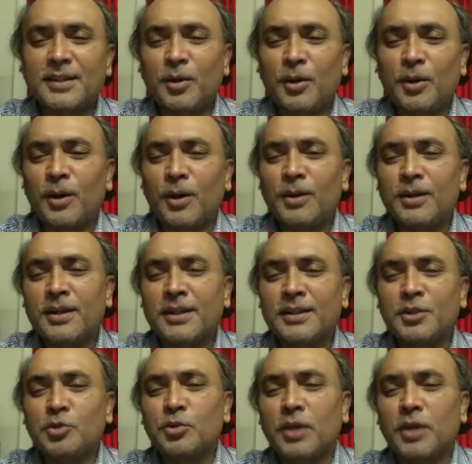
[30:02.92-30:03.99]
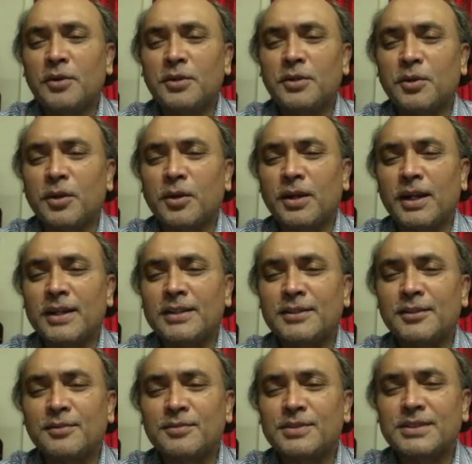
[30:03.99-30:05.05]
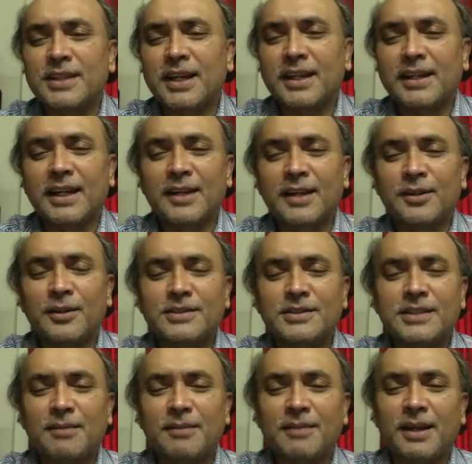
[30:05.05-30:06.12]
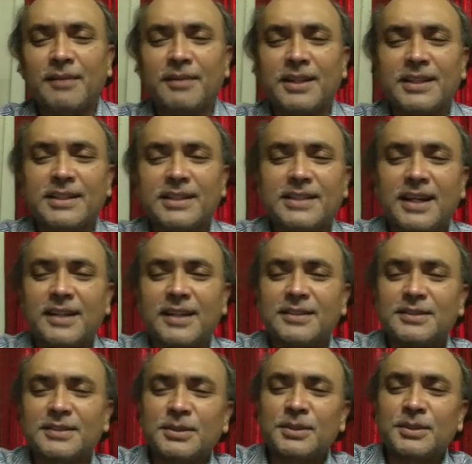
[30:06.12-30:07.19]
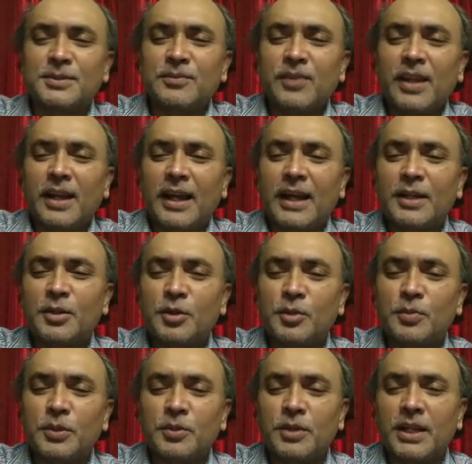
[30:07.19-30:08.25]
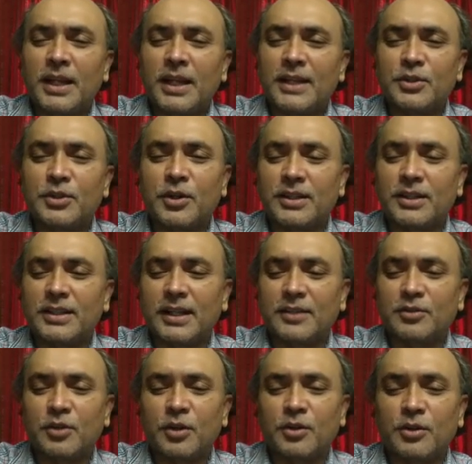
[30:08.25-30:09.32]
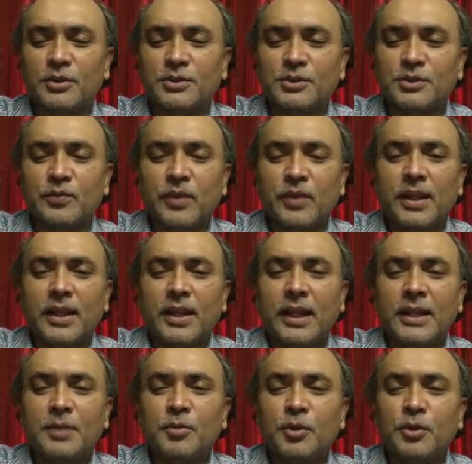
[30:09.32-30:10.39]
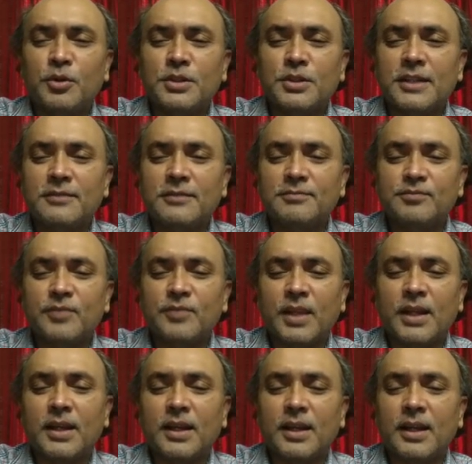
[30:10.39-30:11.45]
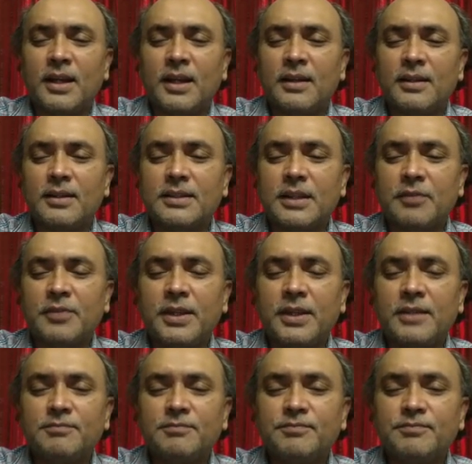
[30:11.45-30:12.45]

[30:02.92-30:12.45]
all eukaryotic organisms cannot survive in this earth. So I hope you will enjoy that talk also. Any more question, Shafi?